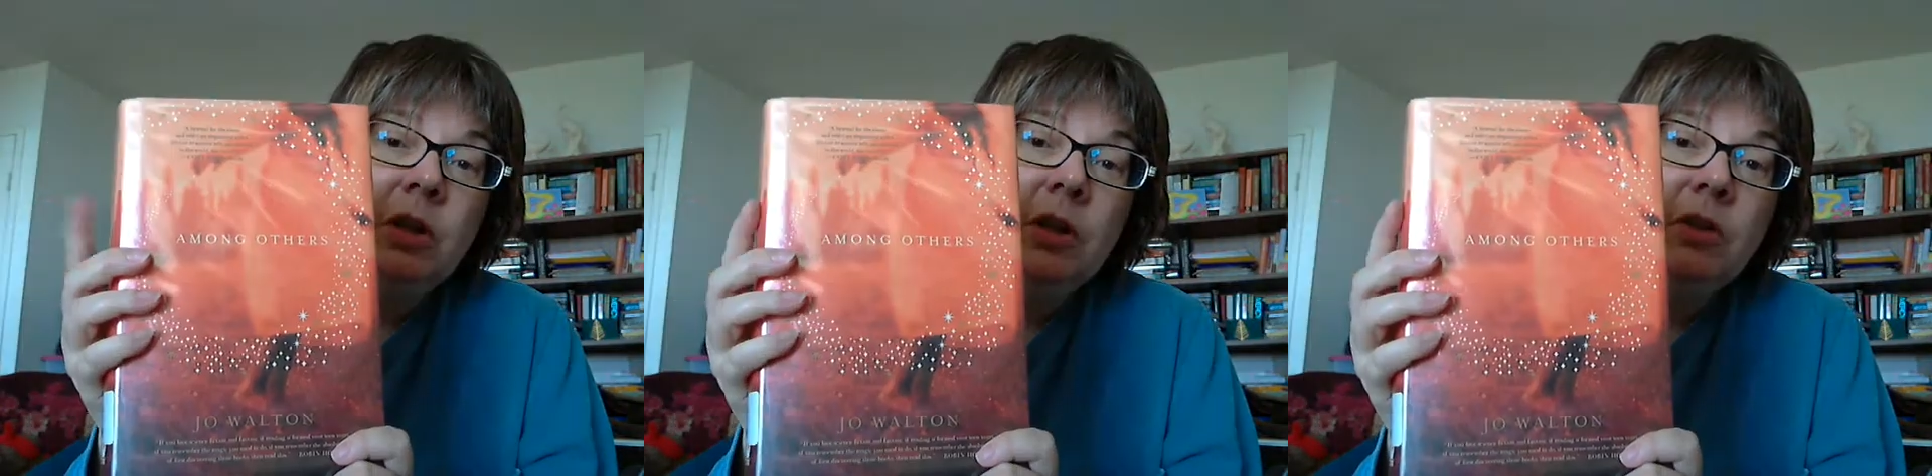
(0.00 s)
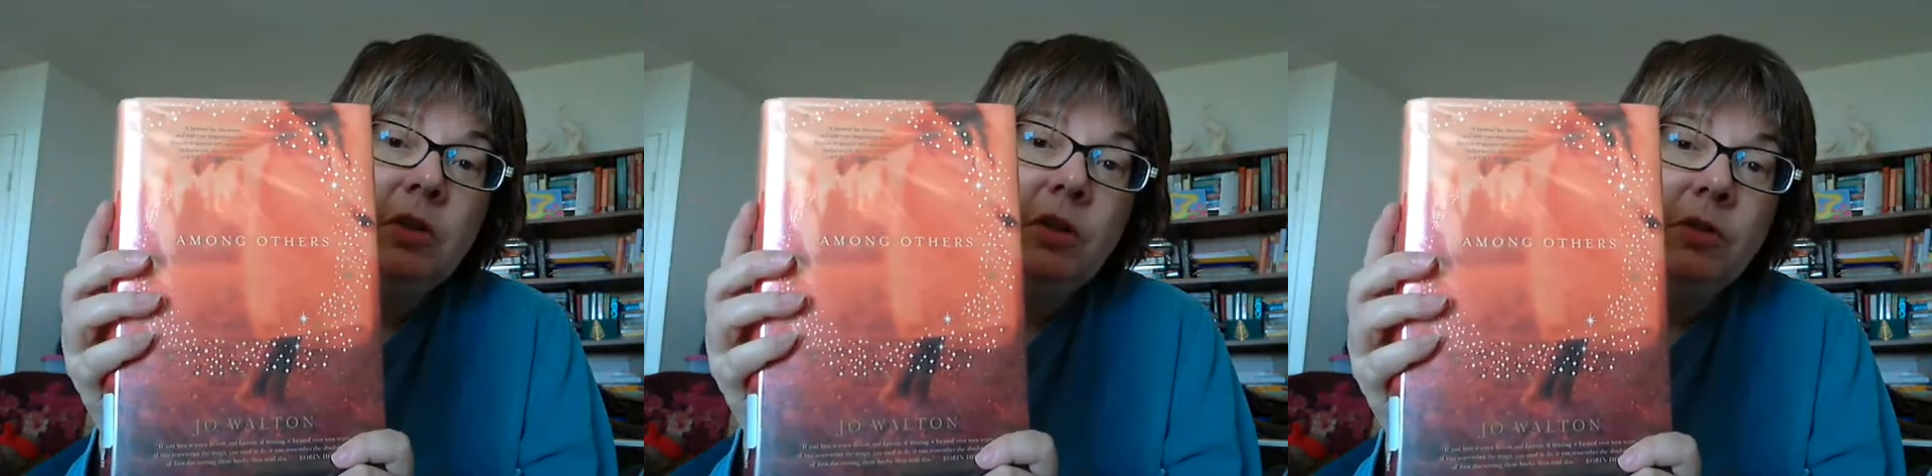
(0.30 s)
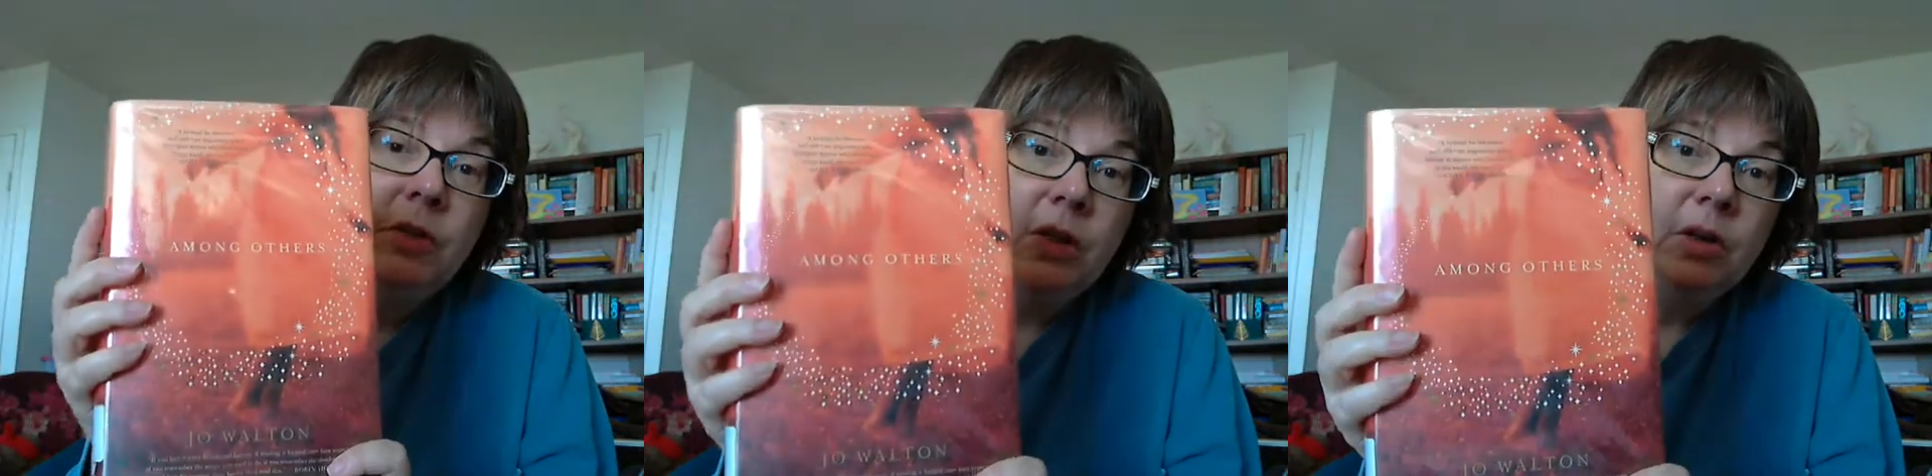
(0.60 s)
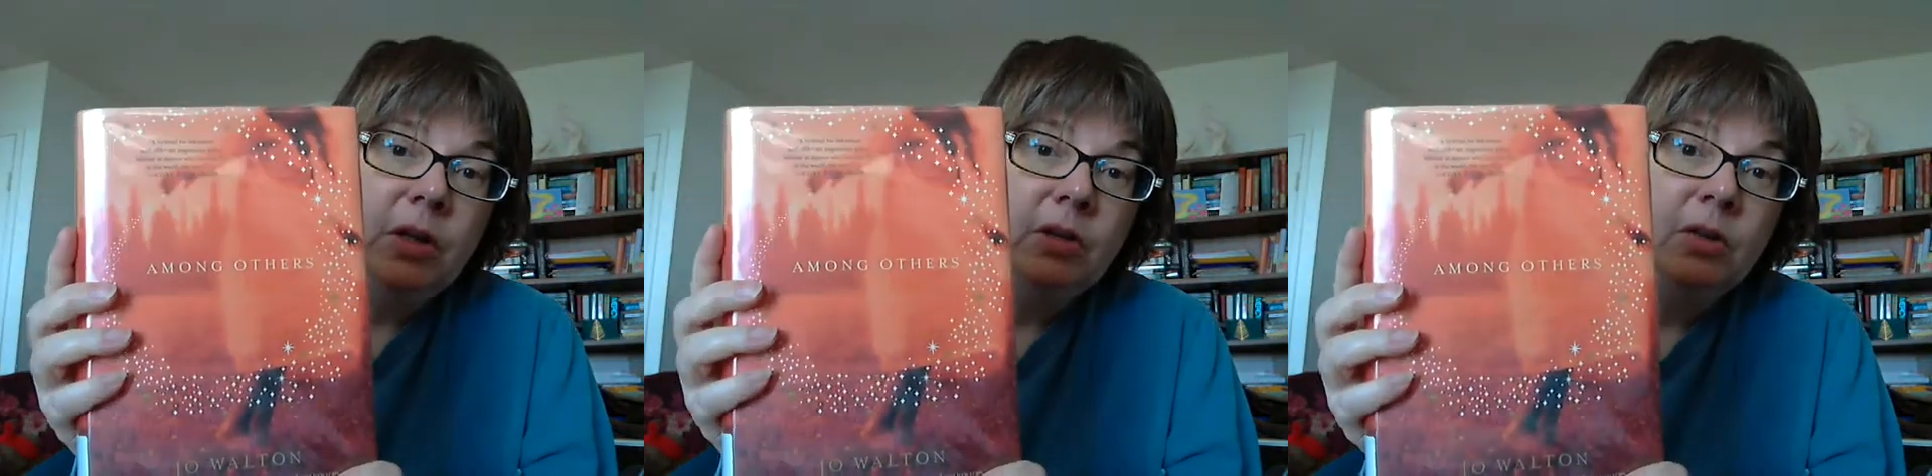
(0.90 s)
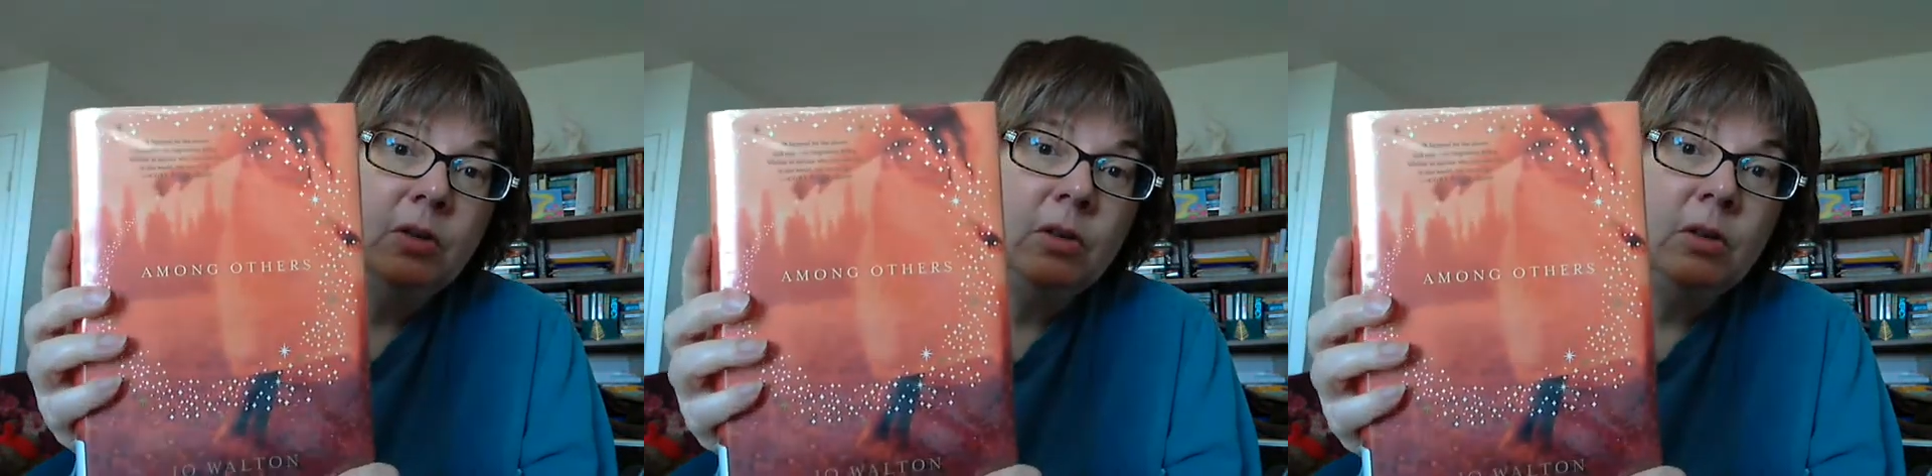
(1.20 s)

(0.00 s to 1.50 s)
can see fairies,